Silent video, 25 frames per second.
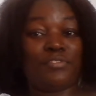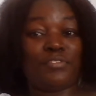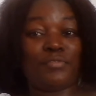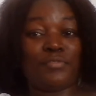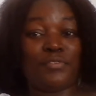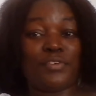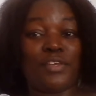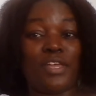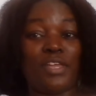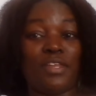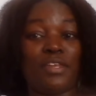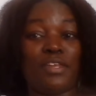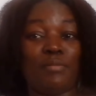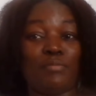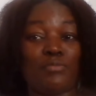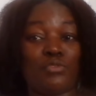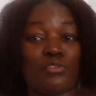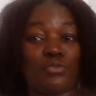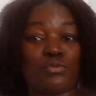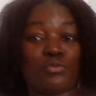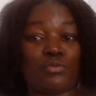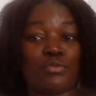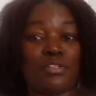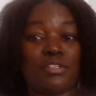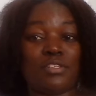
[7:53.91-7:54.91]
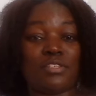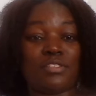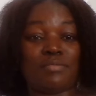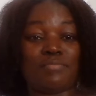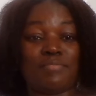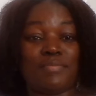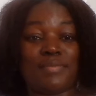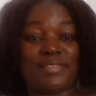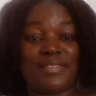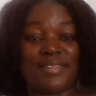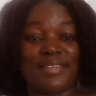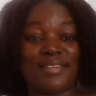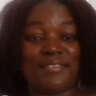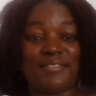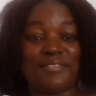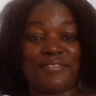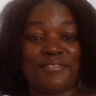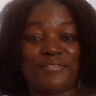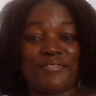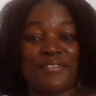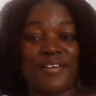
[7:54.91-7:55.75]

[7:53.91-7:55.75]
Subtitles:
you've gained them through this method of